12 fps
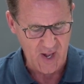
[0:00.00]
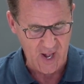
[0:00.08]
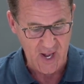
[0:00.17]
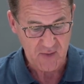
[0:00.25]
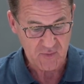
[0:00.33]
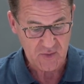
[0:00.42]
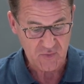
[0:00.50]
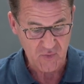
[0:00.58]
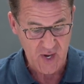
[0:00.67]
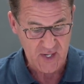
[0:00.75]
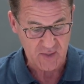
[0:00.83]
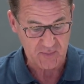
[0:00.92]
I would
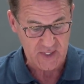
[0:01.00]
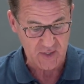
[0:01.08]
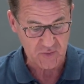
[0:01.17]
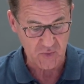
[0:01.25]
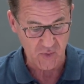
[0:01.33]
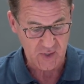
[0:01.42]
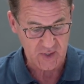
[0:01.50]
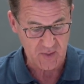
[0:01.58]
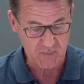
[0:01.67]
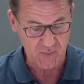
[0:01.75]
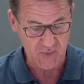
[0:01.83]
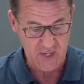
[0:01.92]
rather be a
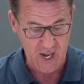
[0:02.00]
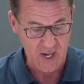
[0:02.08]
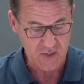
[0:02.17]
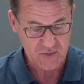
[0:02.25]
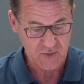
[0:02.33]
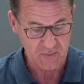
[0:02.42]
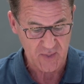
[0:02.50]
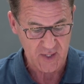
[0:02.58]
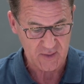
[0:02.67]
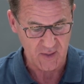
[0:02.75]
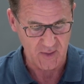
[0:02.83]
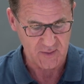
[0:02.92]
doorkeeper in the house of my
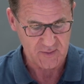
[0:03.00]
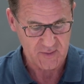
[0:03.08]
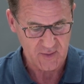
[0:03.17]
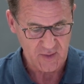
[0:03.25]
God